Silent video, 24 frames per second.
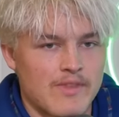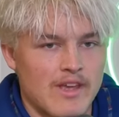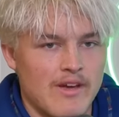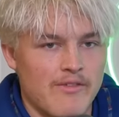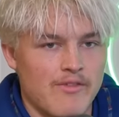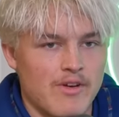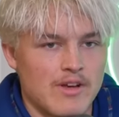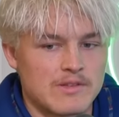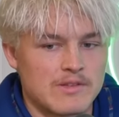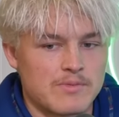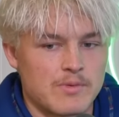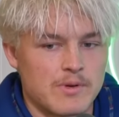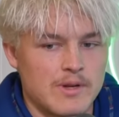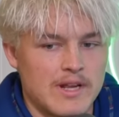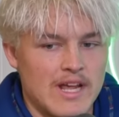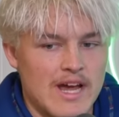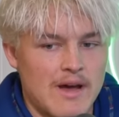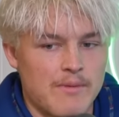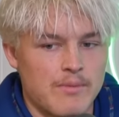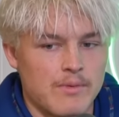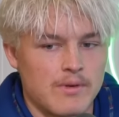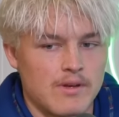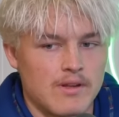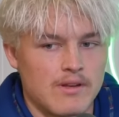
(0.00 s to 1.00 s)
Everyone's pretty
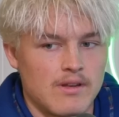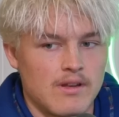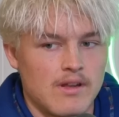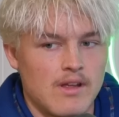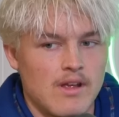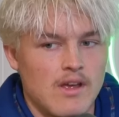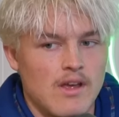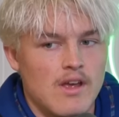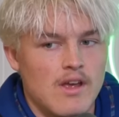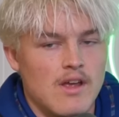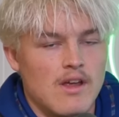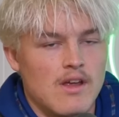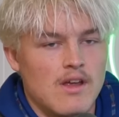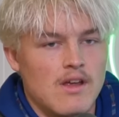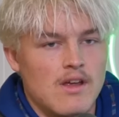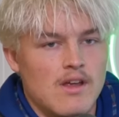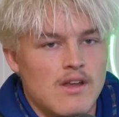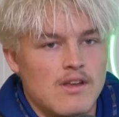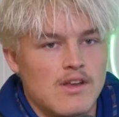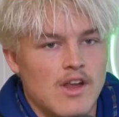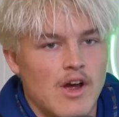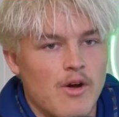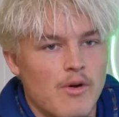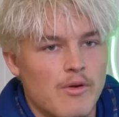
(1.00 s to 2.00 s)
happy and
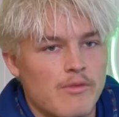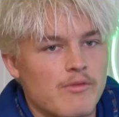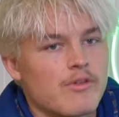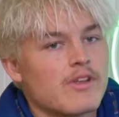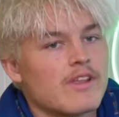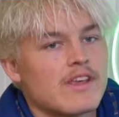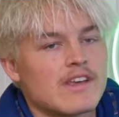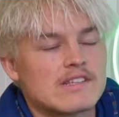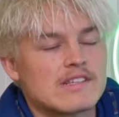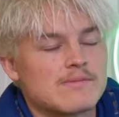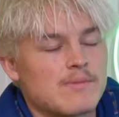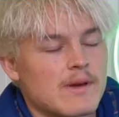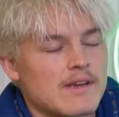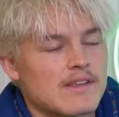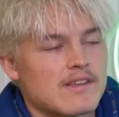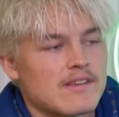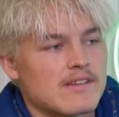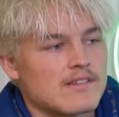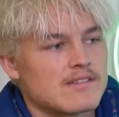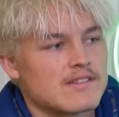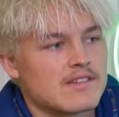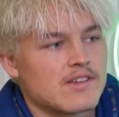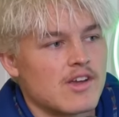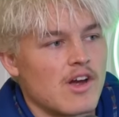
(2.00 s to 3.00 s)
no one really
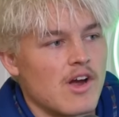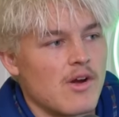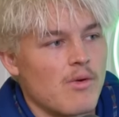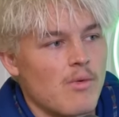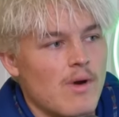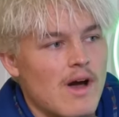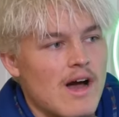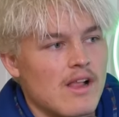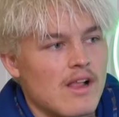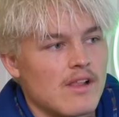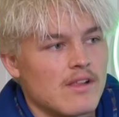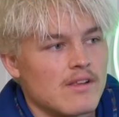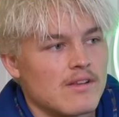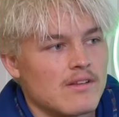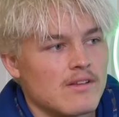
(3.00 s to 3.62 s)
expected us to go well.